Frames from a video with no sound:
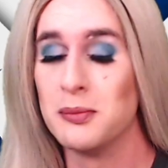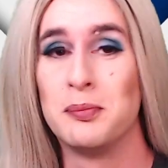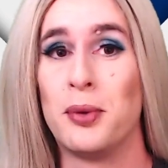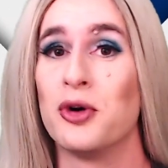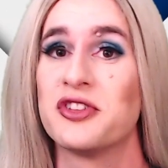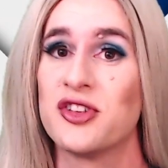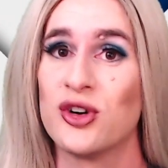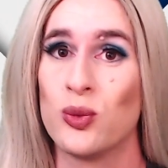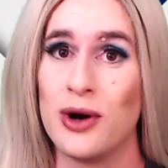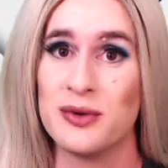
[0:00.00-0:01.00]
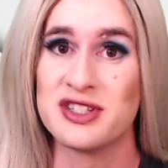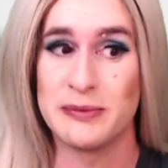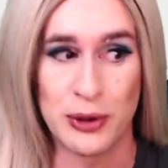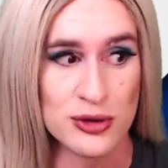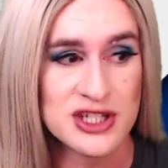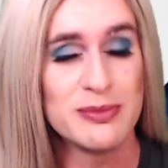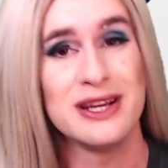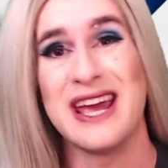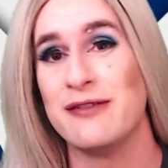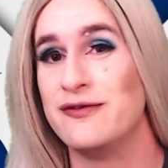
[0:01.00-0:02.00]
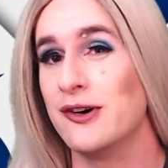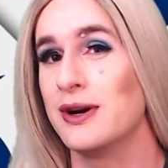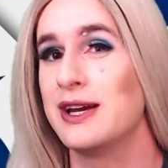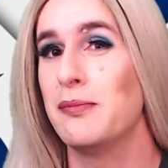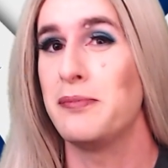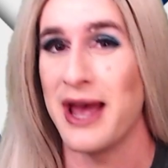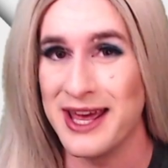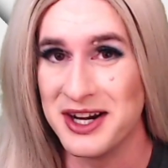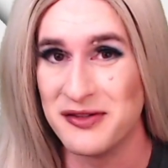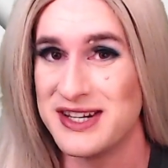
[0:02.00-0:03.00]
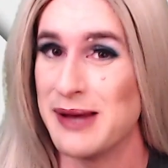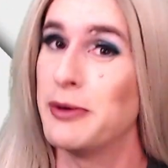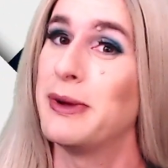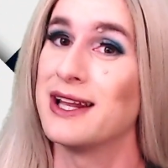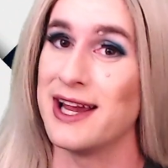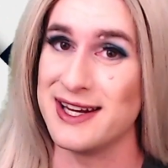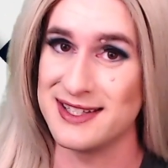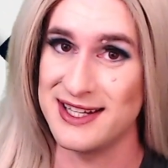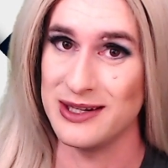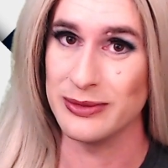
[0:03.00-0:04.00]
bolster what was supposed to be a very competitive Tampa Bay Lightning team.